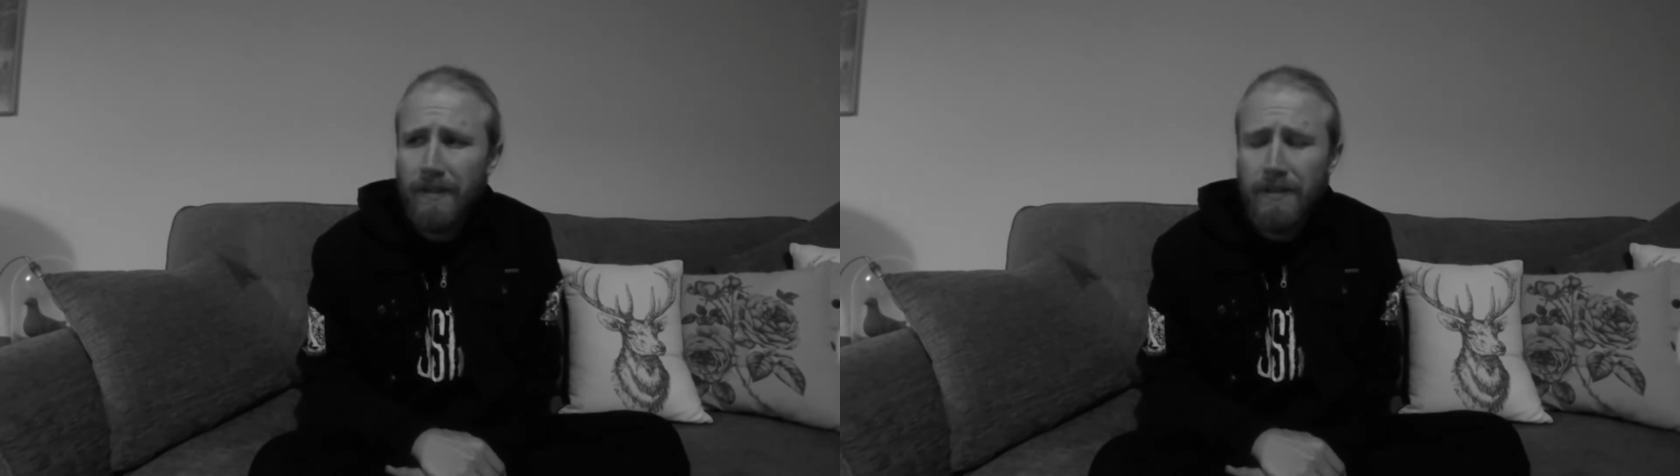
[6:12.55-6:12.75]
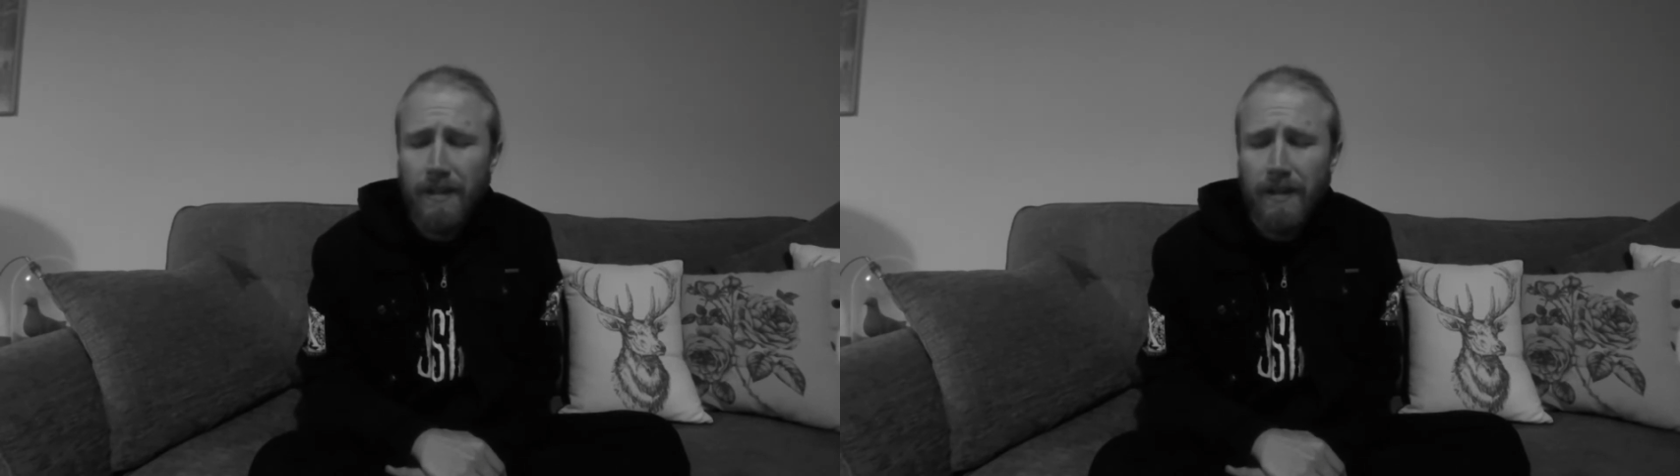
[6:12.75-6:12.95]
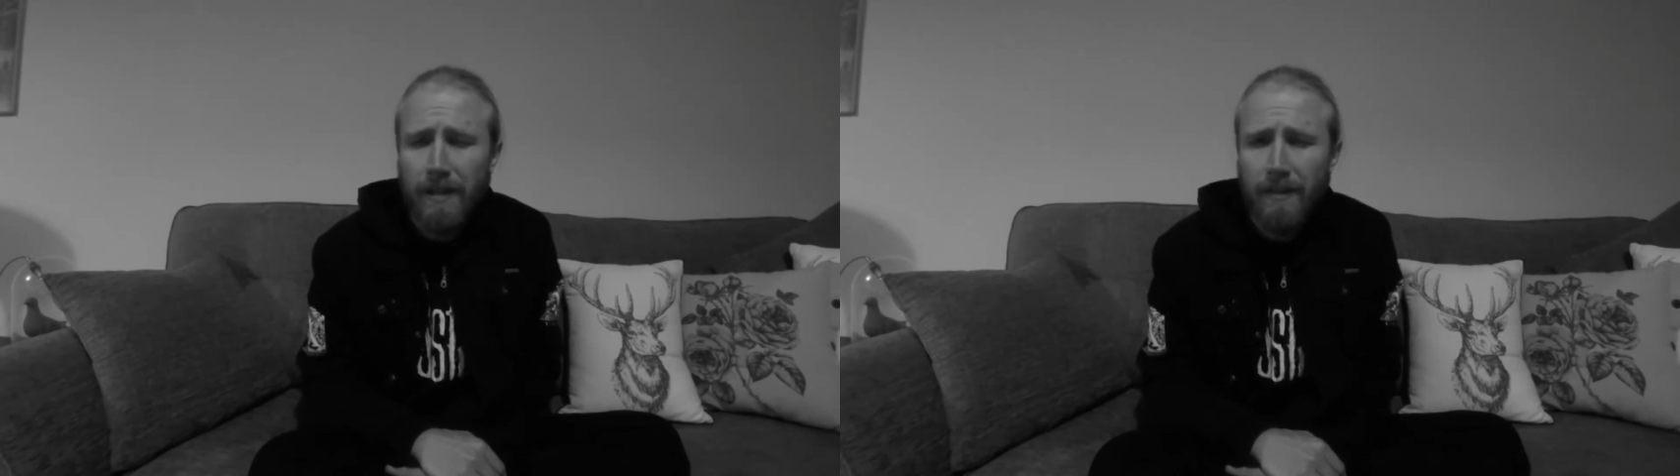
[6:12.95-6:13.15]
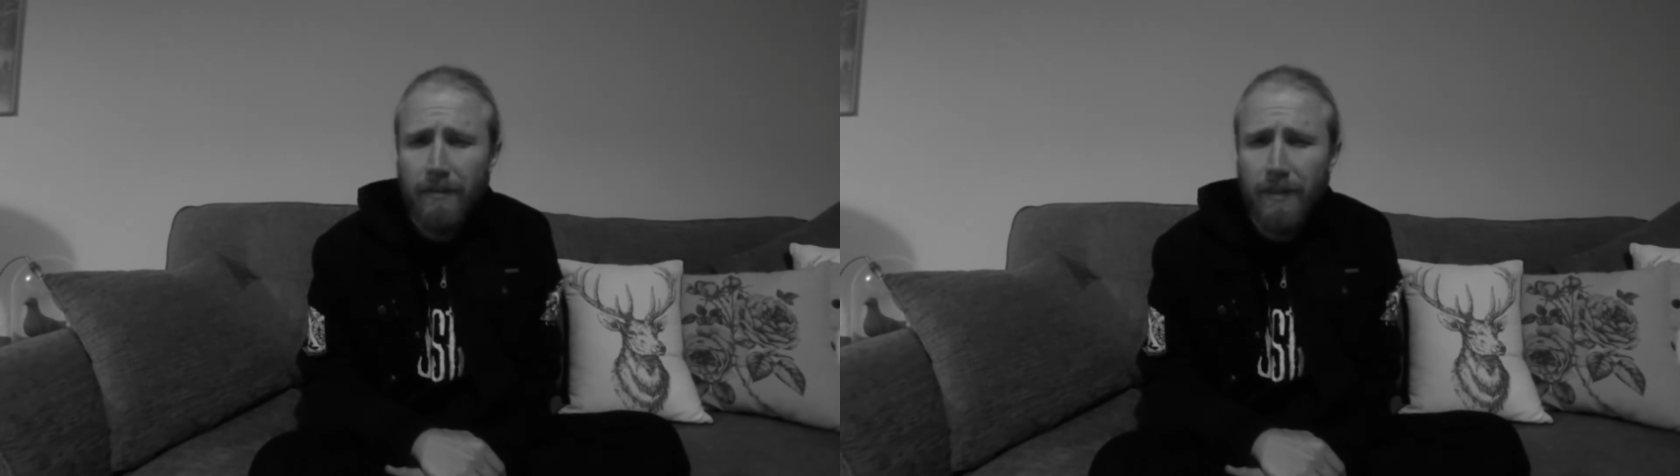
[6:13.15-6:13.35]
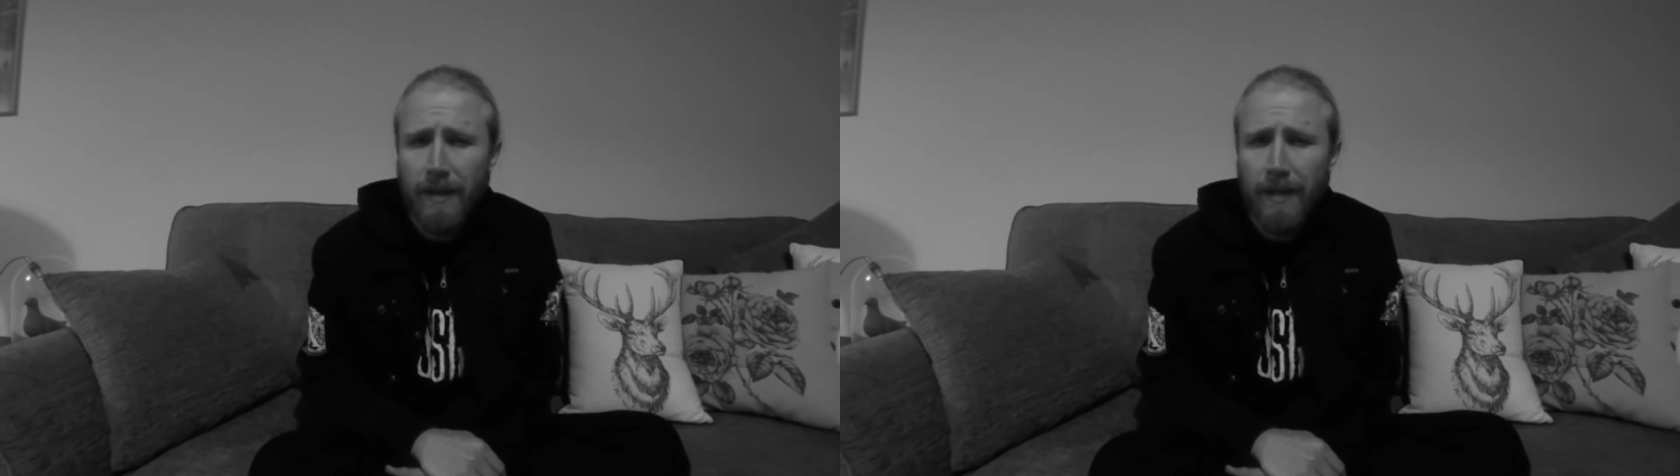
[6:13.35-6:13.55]
entire year of
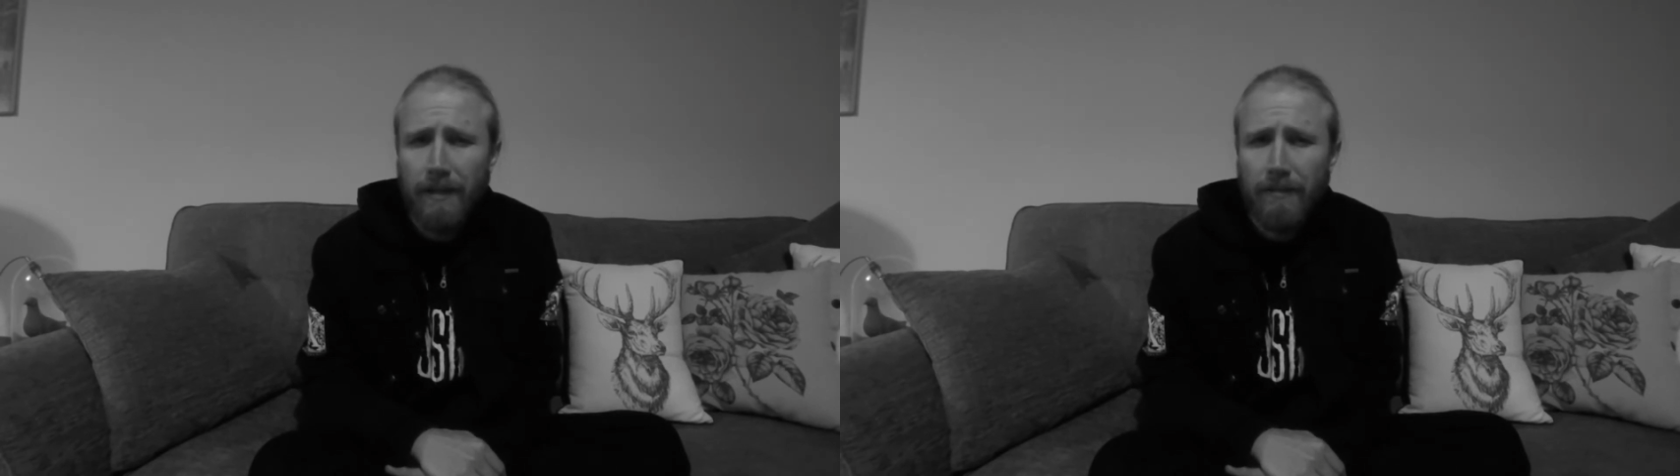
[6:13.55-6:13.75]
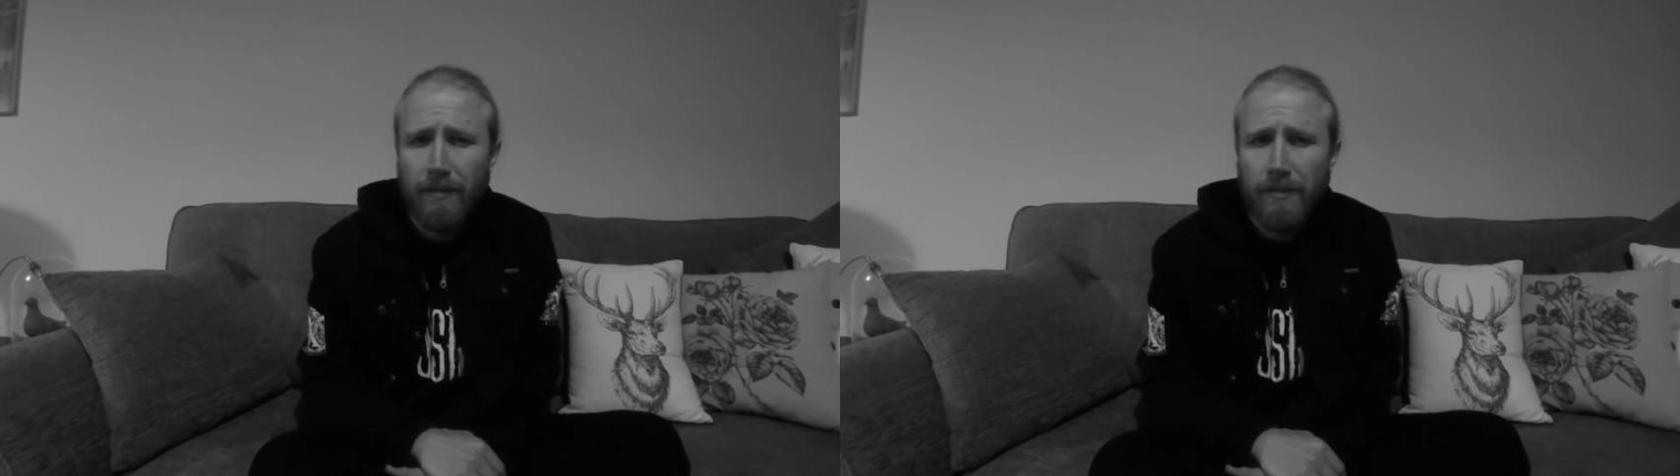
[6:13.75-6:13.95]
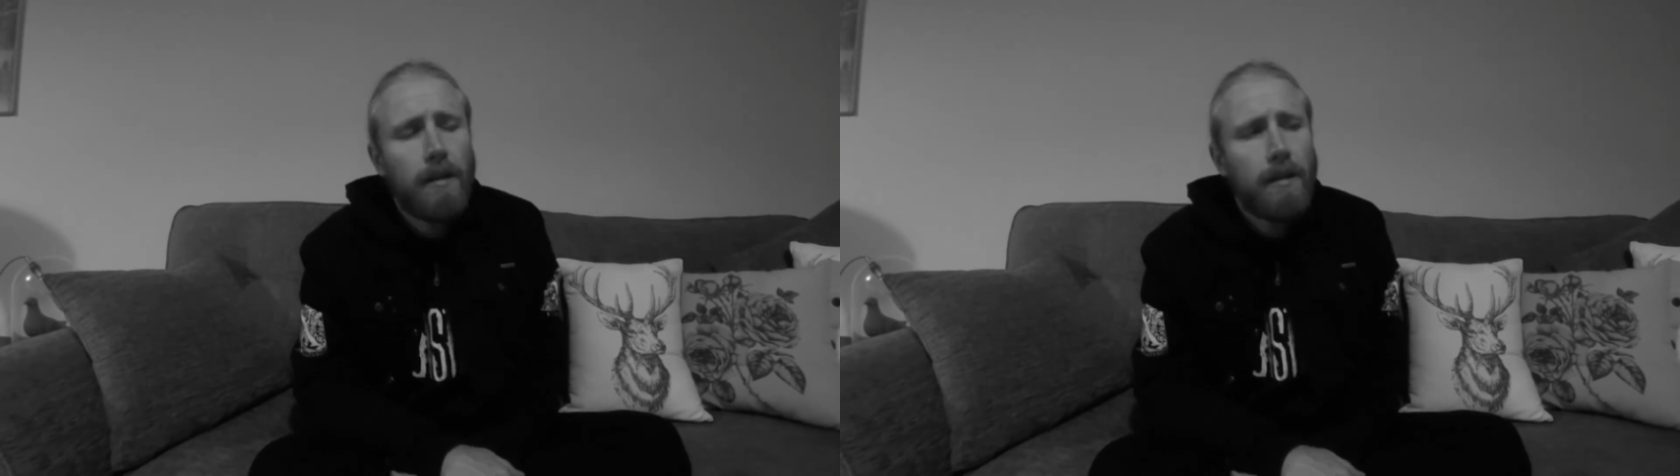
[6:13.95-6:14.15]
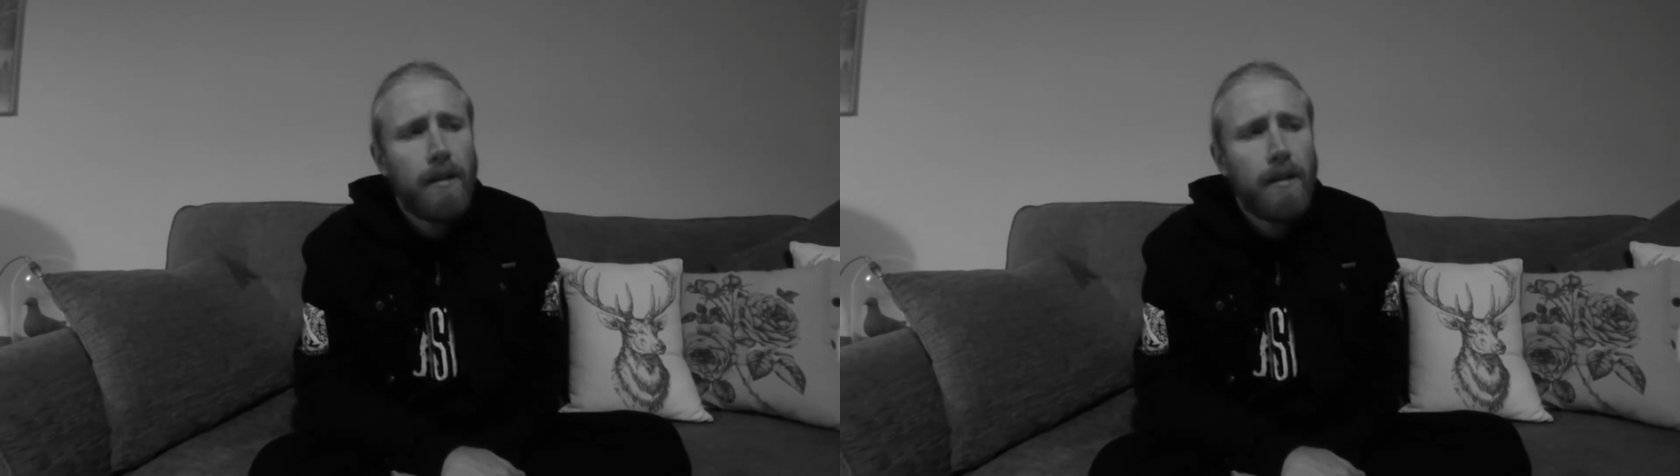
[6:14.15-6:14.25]
my A-levels.